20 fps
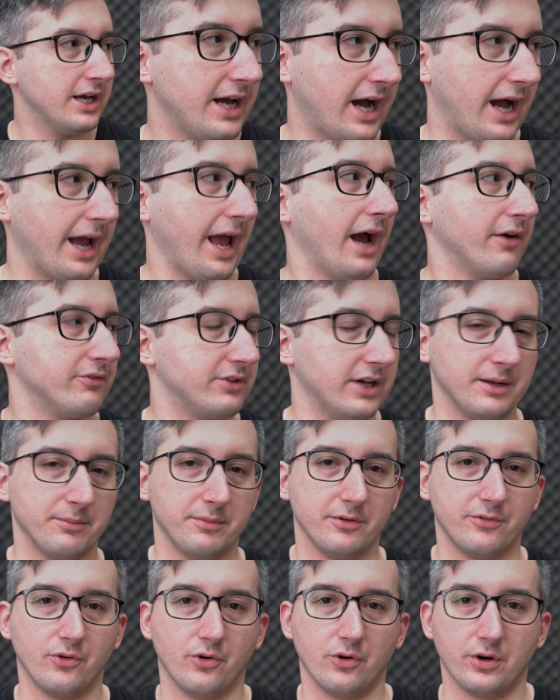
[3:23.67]
I have done
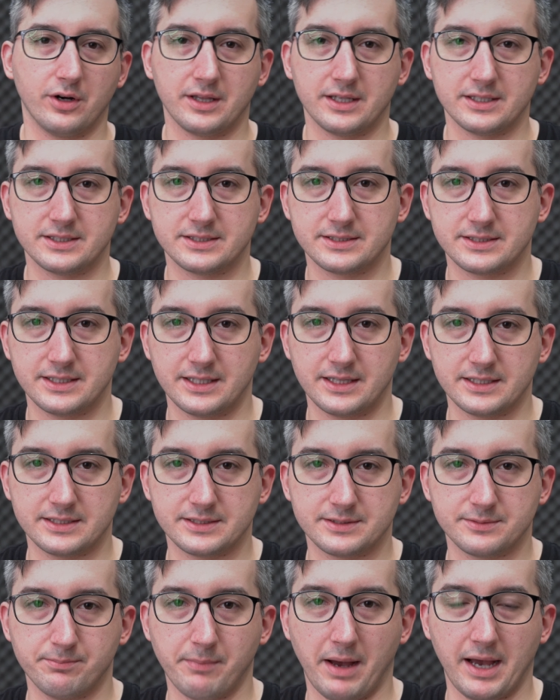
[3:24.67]
before in
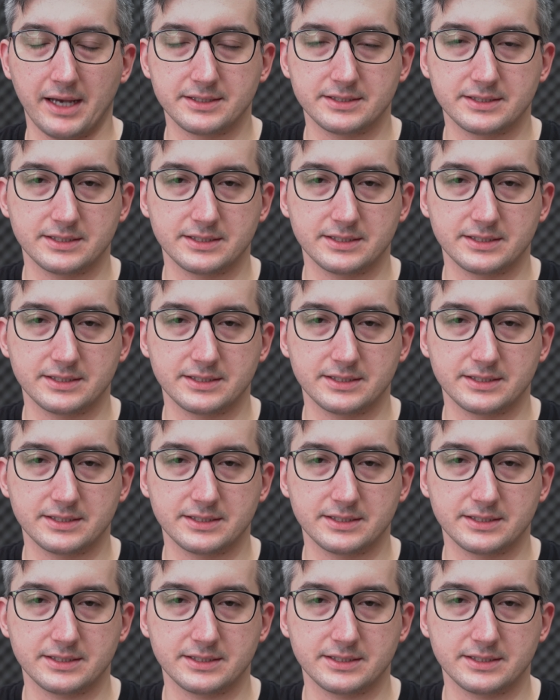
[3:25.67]
this mess.